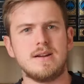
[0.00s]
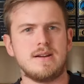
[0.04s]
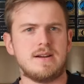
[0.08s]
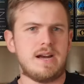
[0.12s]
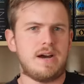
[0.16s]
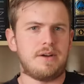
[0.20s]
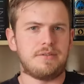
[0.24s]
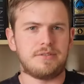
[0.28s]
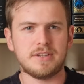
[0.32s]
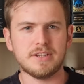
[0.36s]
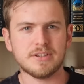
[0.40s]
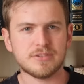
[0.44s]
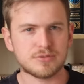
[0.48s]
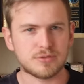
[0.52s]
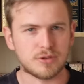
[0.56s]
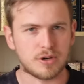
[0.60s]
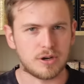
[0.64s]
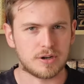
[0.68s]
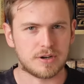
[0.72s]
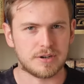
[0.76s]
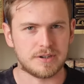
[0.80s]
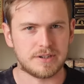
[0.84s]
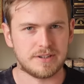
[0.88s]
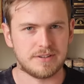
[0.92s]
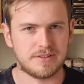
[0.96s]
how this
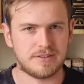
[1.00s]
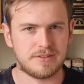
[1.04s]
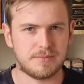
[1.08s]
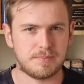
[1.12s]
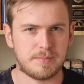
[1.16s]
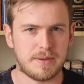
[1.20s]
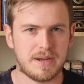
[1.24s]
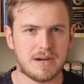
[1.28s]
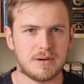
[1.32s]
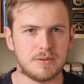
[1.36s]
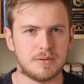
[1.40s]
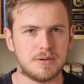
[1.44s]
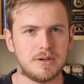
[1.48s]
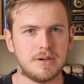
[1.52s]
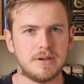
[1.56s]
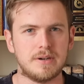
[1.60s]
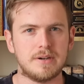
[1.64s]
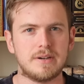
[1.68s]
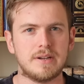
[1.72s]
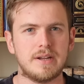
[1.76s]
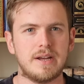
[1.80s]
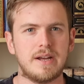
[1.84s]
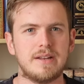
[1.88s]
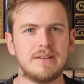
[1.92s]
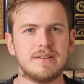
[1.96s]
rocket is
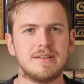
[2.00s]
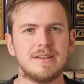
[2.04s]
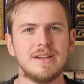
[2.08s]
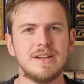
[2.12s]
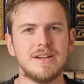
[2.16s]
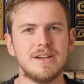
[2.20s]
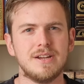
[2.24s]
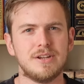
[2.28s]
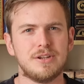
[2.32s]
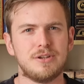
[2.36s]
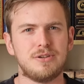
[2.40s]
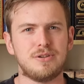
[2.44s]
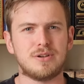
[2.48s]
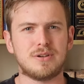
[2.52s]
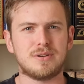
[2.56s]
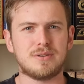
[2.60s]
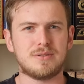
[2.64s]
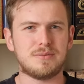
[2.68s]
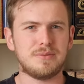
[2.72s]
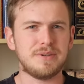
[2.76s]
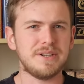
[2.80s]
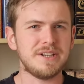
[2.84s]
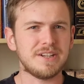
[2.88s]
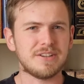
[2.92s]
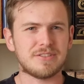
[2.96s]
powered and you're
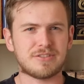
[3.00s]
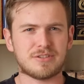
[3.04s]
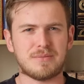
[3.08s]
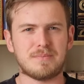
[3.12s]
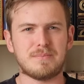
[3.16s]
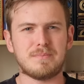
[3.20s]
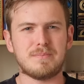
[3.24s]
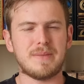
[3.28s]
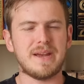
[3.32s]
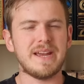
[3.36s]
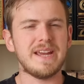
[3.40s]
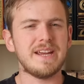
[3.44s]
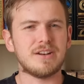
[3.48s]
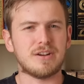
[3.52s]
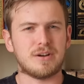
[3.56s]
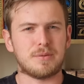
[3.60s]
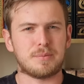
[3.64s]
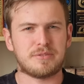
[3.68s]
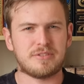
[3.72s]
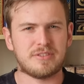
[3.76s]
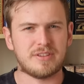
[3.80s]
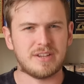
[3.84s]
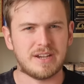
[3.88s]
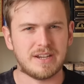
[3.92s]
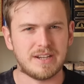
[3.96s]
reading some made up
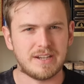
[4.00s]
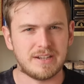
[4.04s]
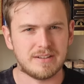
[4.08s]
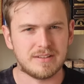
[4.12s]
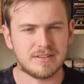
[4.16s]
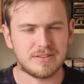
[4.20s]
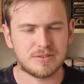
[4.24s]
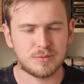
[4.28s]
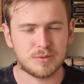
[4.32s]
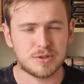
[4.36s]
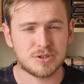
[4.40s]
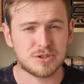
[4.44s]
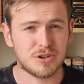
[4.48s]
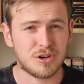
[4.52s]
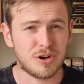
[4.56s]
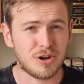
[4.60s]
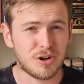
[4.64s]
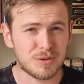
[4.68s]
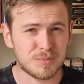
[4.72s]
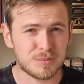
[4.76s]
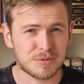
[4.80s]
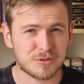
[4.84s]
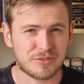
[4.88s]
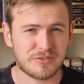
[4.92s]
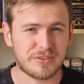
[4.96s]
science, which
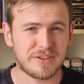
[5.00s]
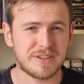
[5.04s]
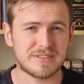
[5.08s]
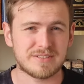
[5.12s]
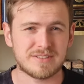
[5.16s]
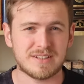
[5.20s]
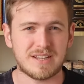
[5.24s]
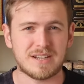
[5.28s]
almost feels